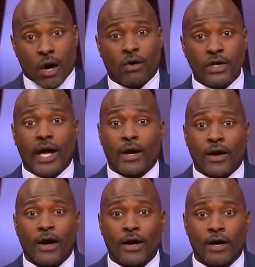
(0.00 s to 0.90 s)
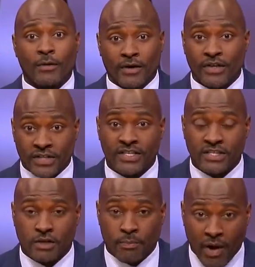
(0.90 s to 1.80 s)
Oh yeah, uh, this
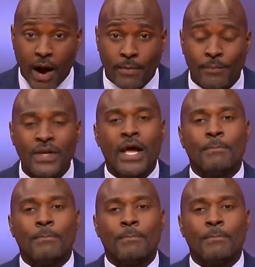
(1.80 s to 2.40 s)
is a problem